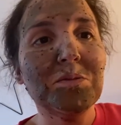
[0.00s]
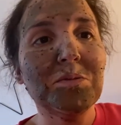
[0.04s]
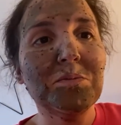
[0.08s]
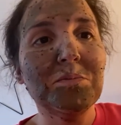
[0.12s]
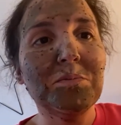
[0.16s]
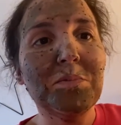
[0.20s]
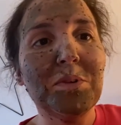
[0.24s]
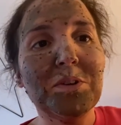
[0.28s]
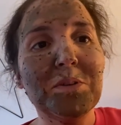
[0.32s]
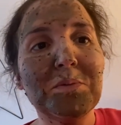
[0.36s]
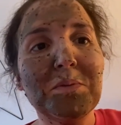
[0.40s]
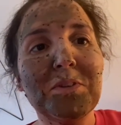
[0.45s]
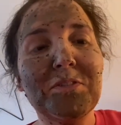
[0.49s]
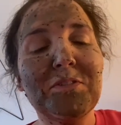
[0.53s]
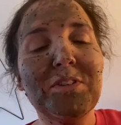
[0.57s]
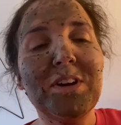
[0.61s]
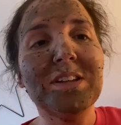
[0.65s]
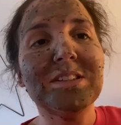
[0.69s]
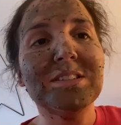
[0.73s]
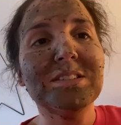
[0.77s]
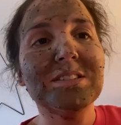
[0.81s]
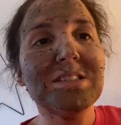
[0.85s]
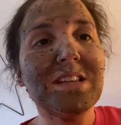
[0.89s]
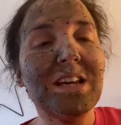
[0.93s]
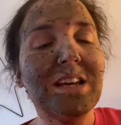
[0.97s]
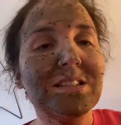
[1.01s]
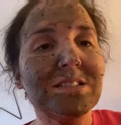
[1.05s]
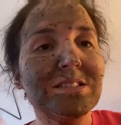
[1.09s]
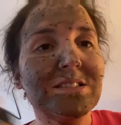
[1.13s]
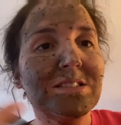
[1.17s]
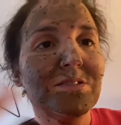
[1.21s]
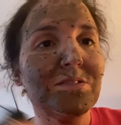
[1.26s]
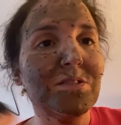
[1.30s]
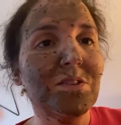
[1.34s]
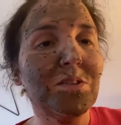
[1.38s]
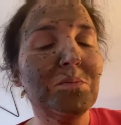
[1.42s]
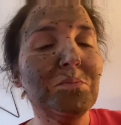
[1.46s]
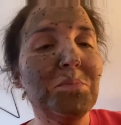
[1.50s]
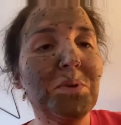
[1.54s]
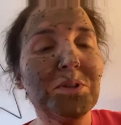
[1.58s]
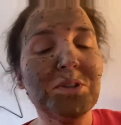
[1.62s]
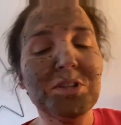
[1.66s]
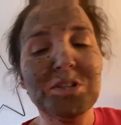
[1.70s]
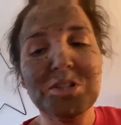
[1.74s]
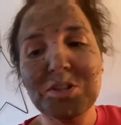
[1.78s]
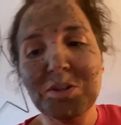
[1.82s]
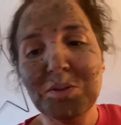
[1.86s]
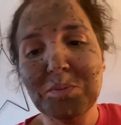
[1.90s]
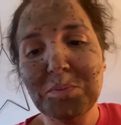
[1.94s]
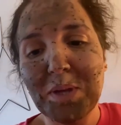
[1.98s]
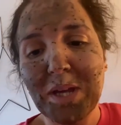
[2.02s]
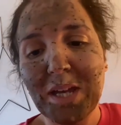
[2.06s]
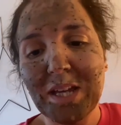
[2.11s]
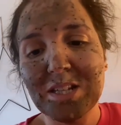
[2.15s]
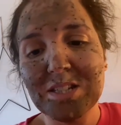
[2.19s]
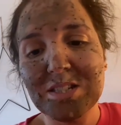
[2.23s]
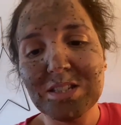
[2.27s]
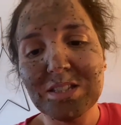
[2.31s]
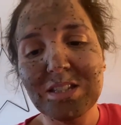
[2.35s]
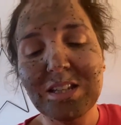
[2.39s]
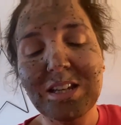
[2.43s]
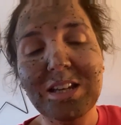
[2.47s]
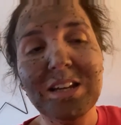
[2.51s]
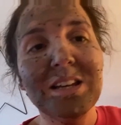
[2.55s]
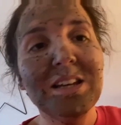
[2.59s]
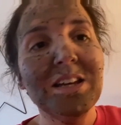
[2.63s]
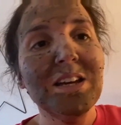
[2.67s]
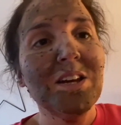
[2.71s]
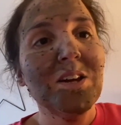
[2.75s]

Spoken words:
one of my friends has their own Body Shop page and that.